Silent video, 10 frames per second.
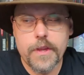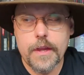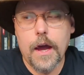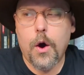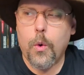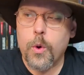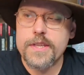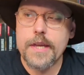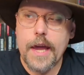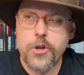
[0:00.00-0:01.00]
Now,
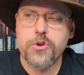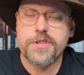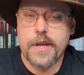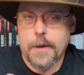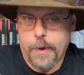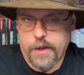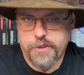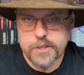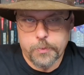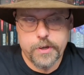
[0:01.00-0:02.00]
what's interesting about
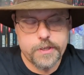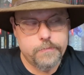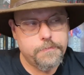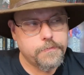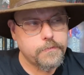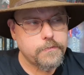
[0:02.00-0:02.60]
this prison